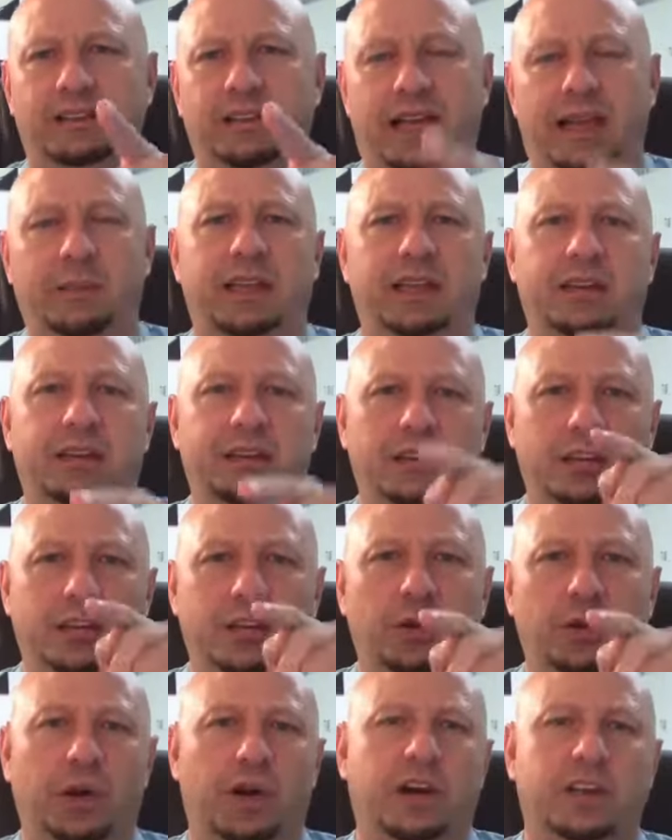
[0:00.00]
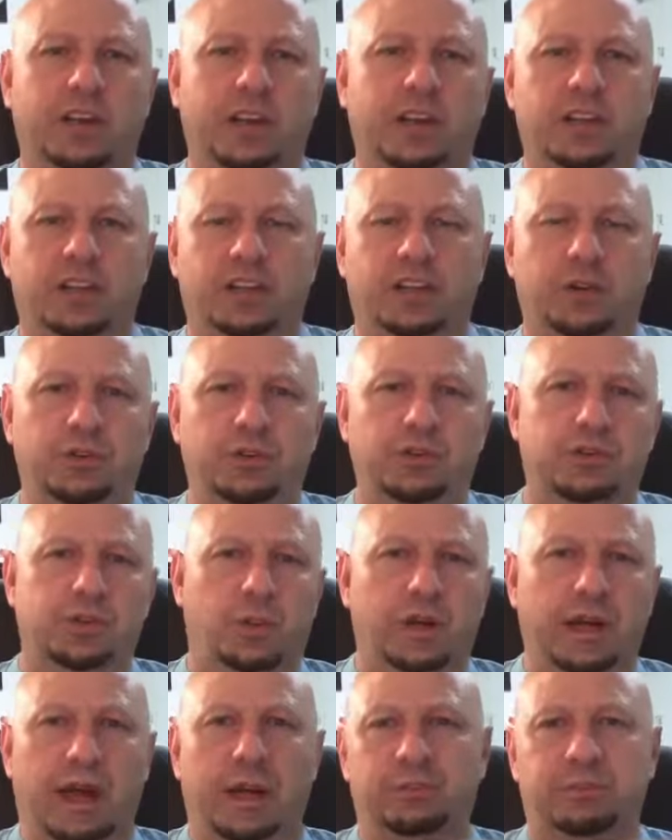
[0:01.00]
Damn it, you are going to use
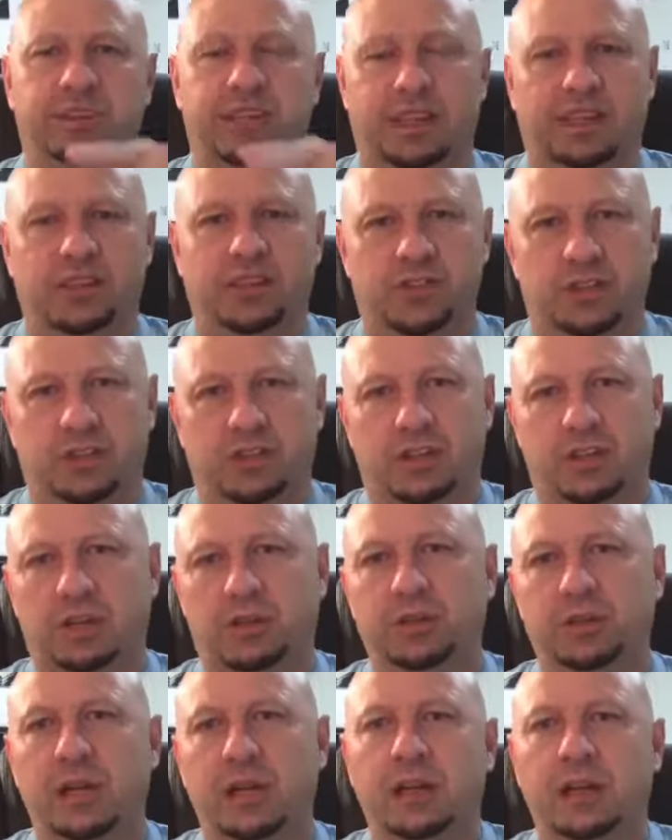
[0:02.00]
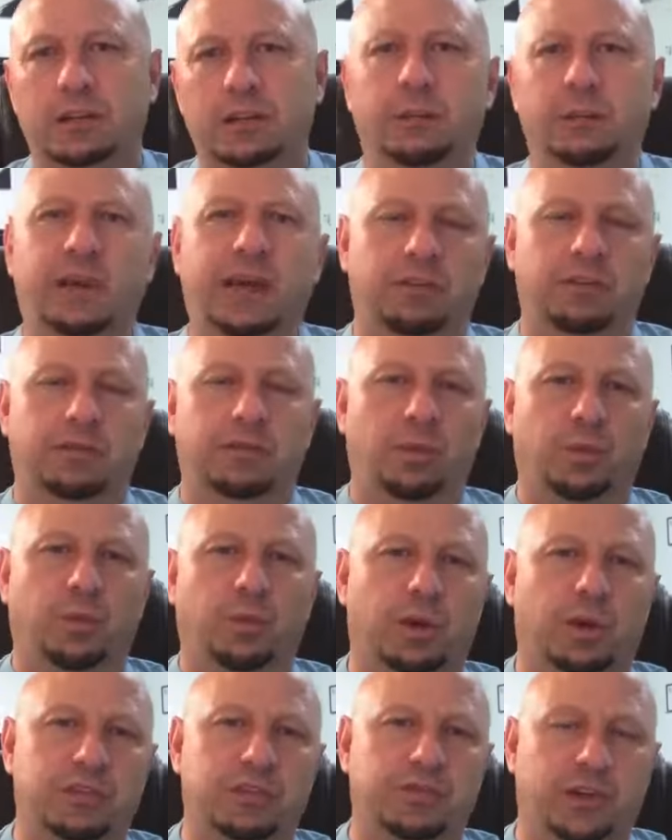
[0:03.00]
what I'm teaching you, no matter if it
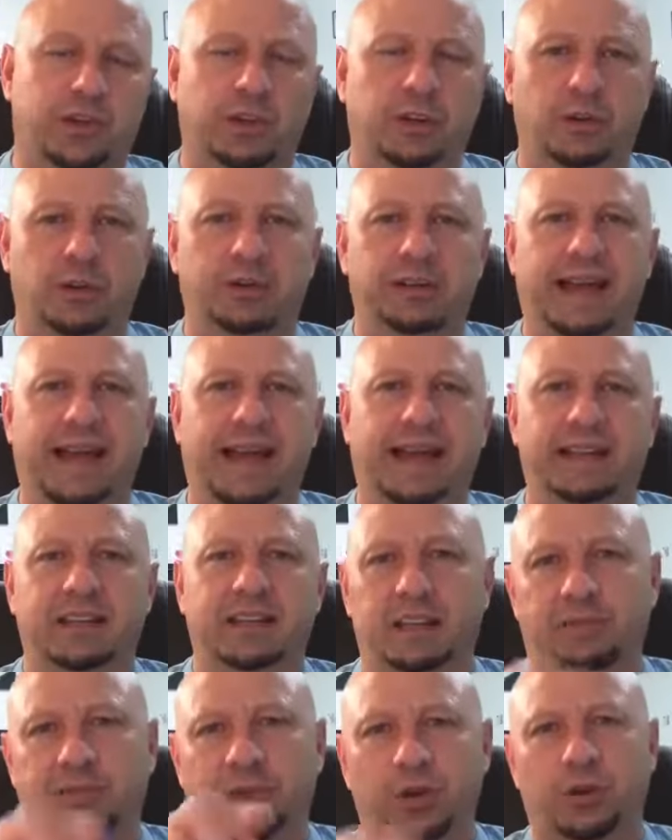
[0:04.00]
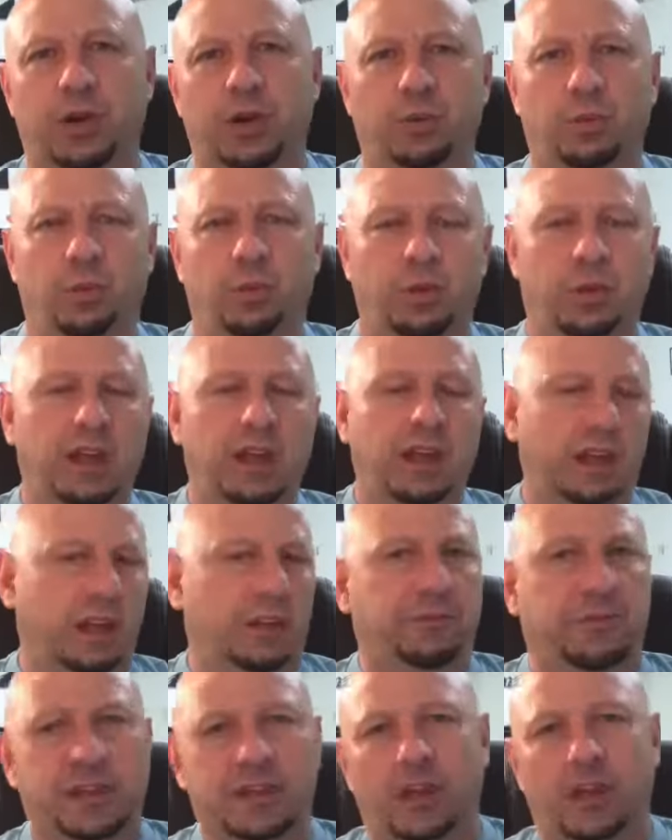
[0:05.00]
works for you or not. And if you don't,
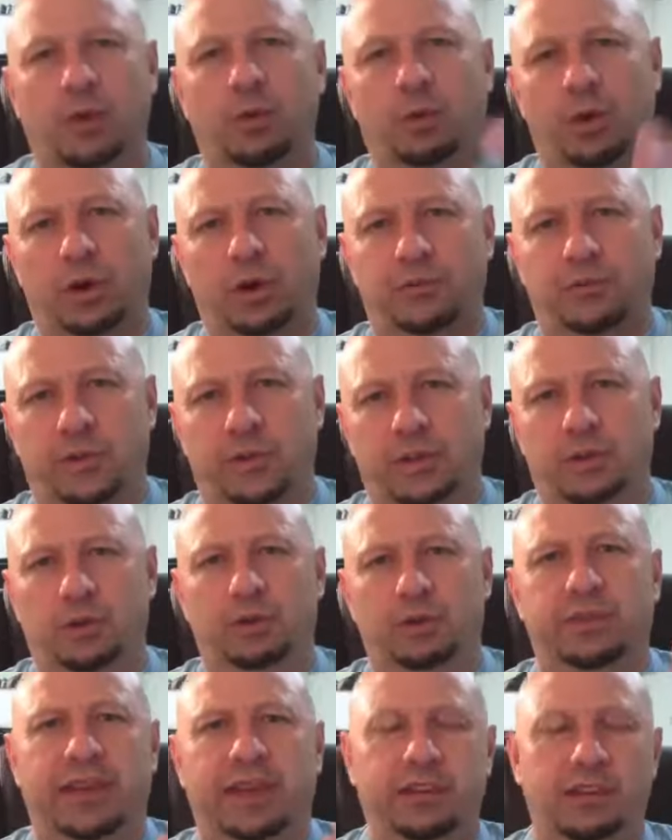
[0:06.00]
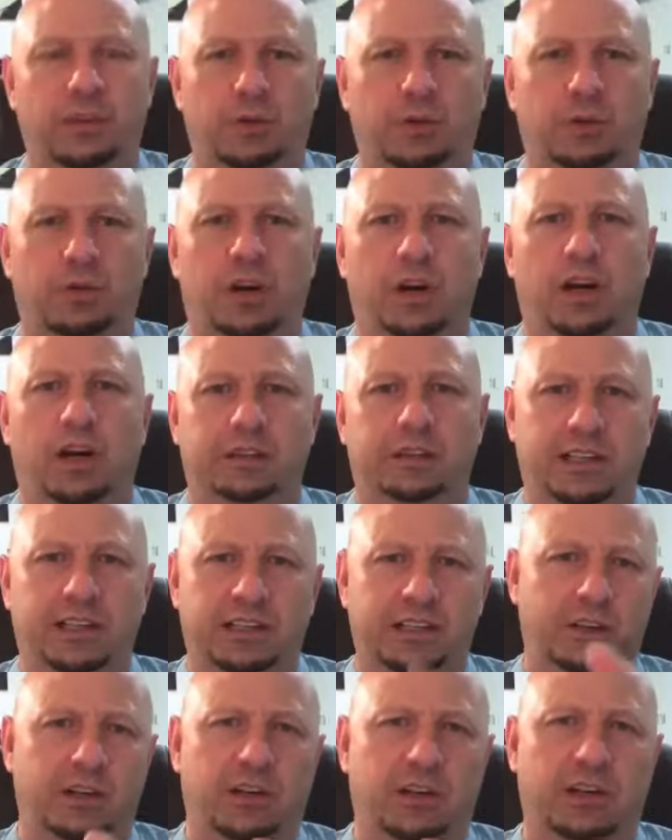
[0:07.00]
if it don't work for you, then you're wrong. Then
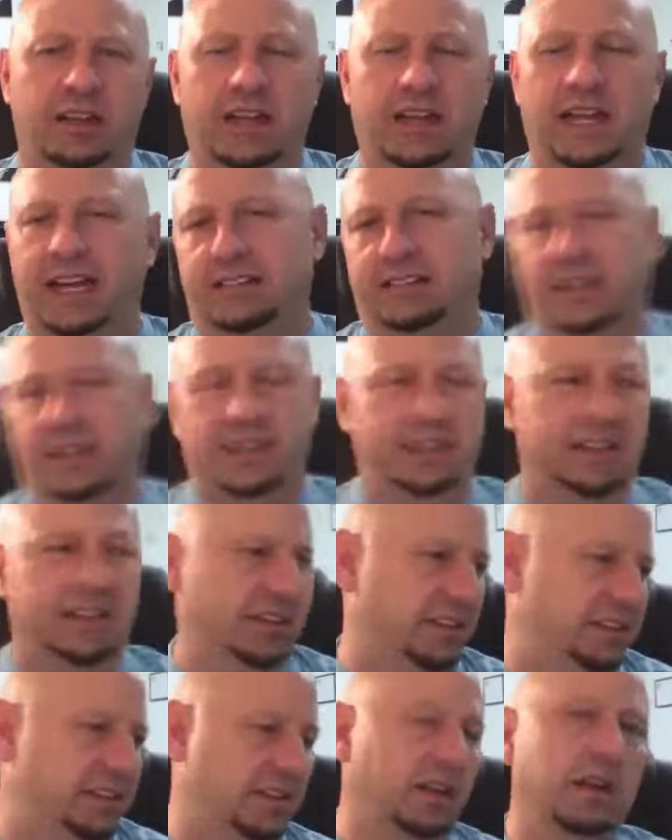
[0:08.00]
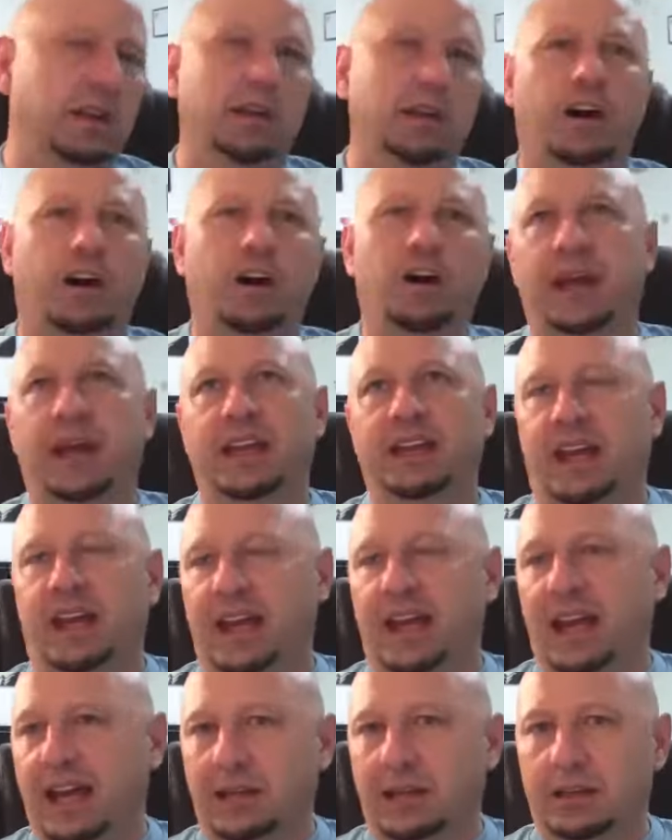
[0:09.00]
you're a client that is, oh my
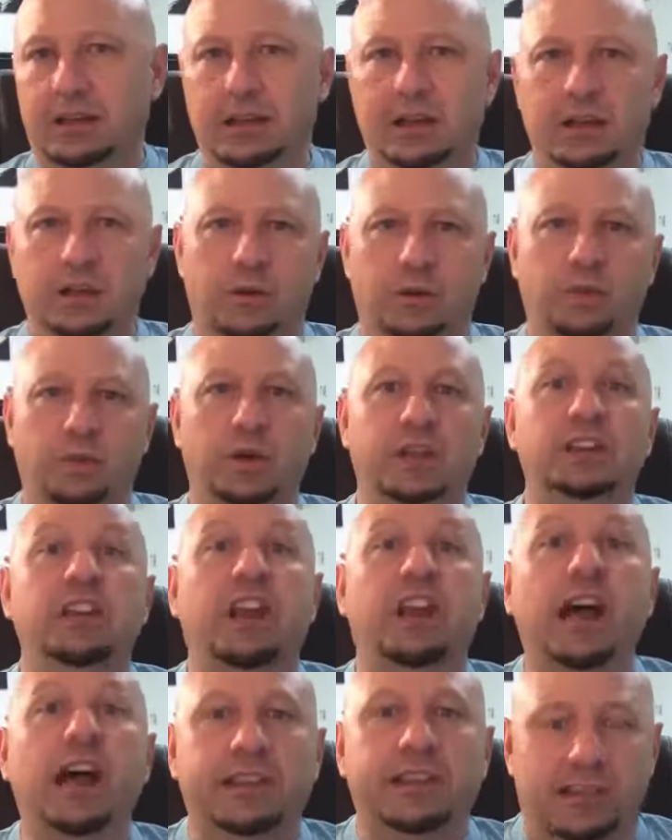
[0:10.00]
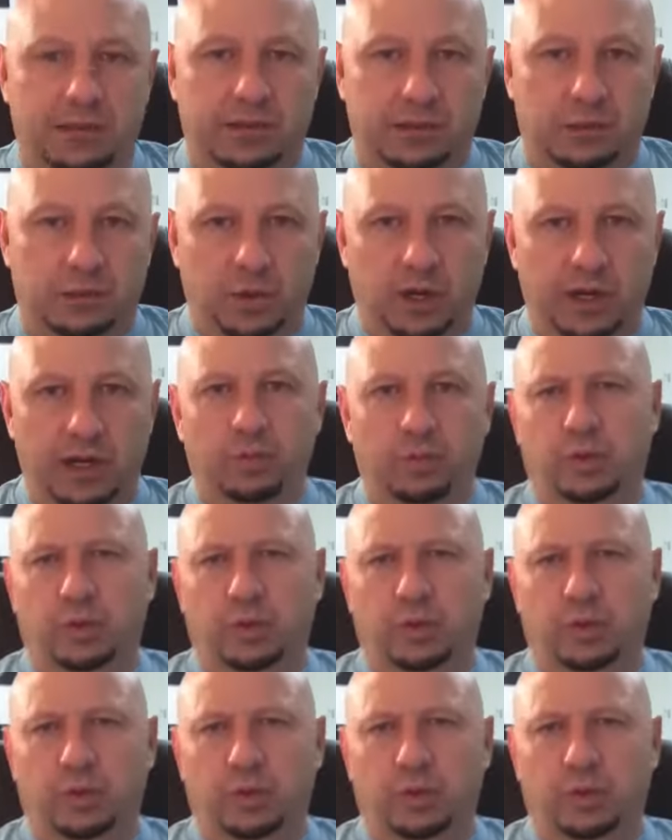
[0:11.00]
God, reluctant, right?